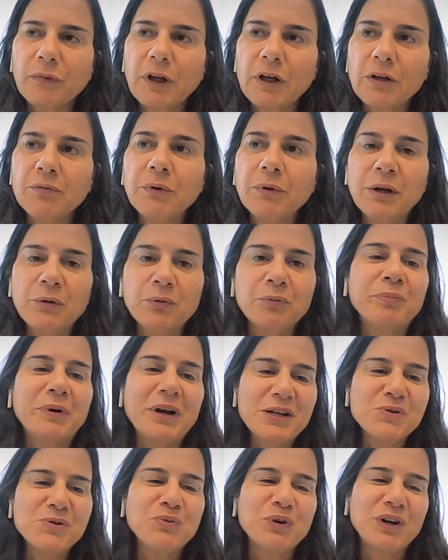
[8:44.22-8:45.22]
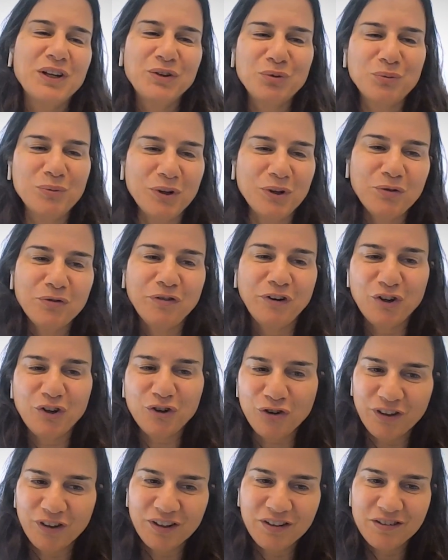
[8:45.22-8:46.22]
and plus we had to
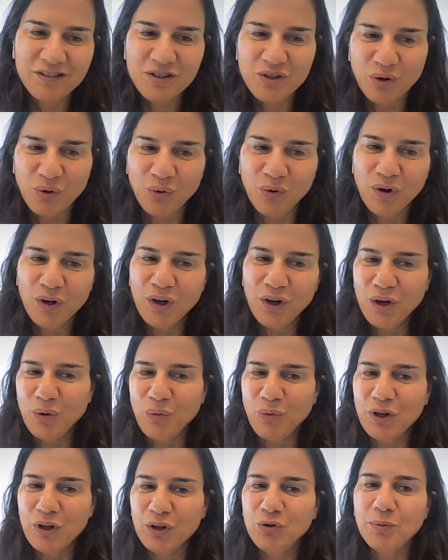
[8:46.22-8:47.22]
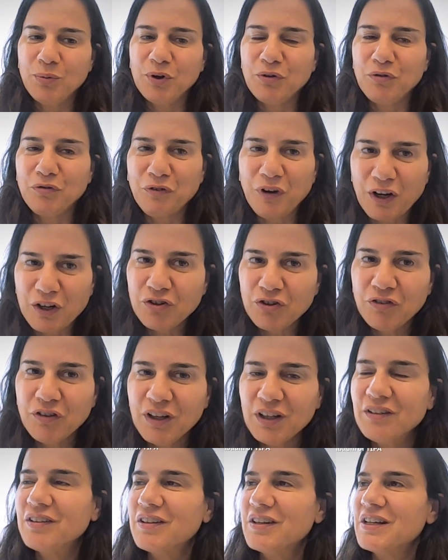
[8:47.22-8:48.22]
manufacture it. So we had to manufacture
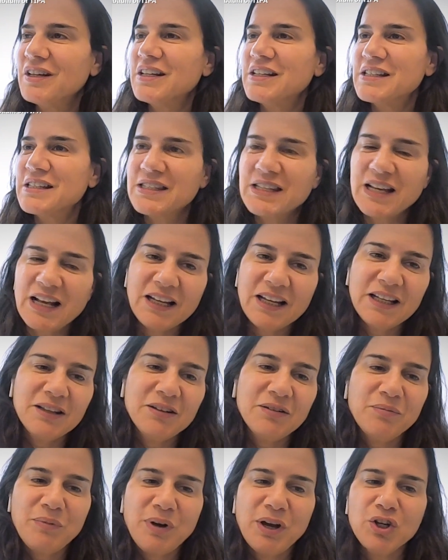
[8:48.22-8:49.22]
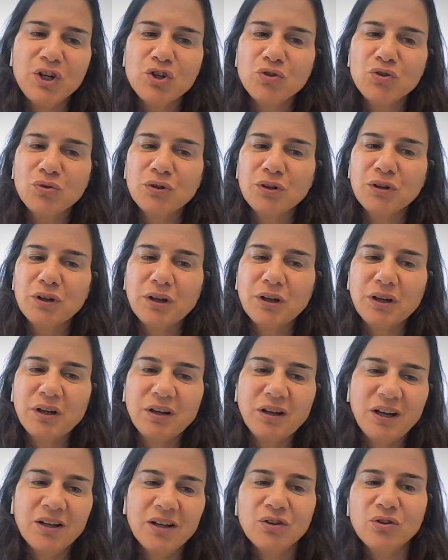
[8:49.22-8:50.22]
it, sell it, make sure that the
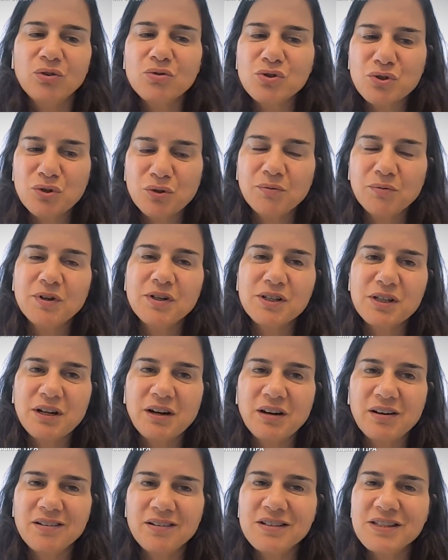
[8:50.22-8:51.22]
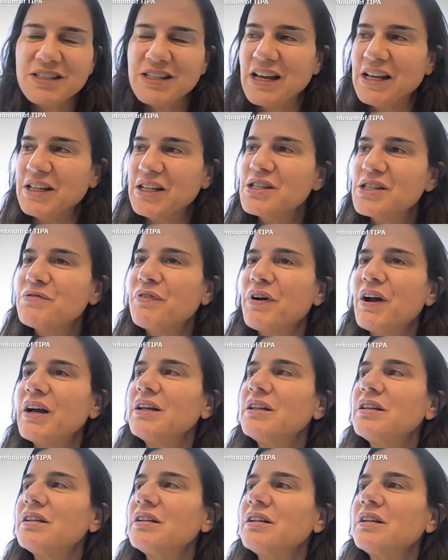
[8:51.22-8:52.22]
end consumers are
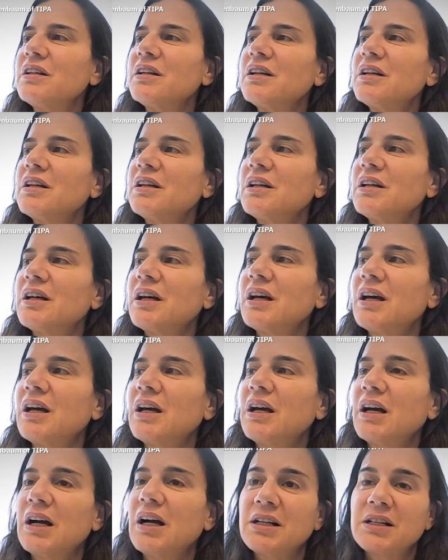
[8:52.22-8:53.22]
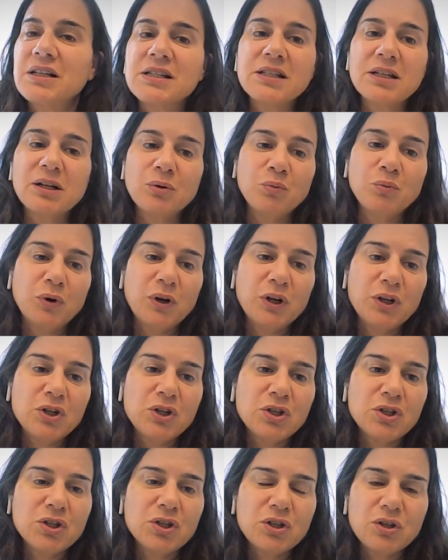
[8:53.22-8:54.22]
satisfied, understand
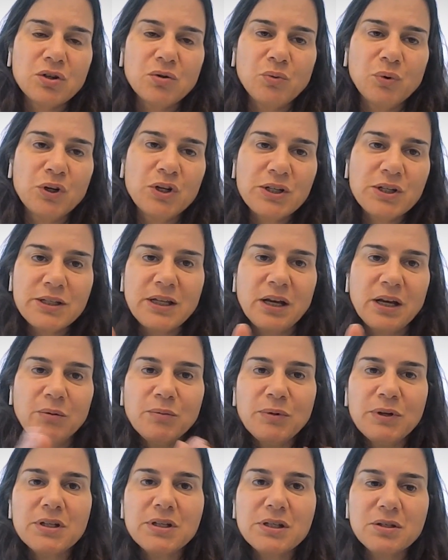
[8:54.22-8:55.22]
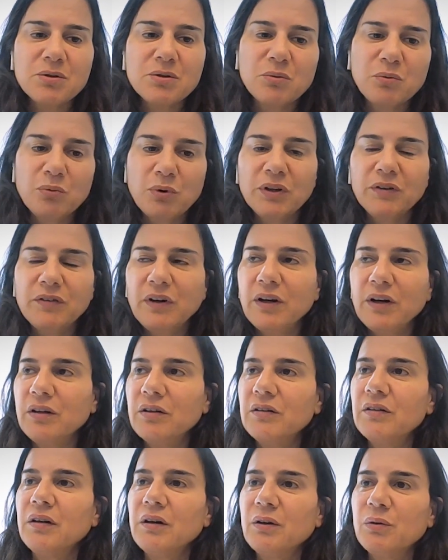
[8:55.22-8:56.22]
which segments we're
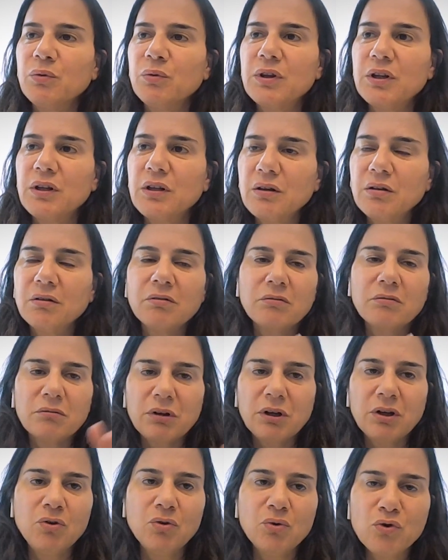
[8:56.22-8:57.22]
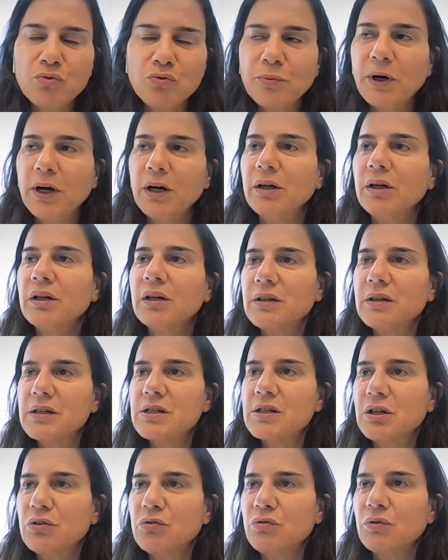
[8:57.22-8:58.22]
targeting within a huge market,
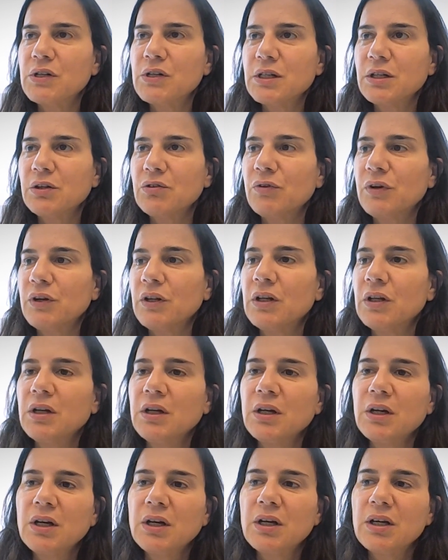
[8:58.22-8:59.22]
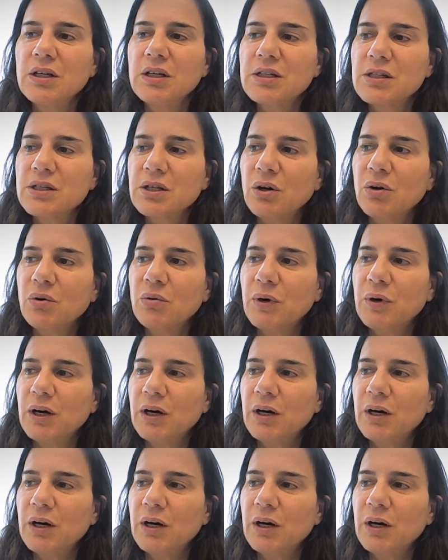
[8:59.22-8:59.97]
etc., etc. So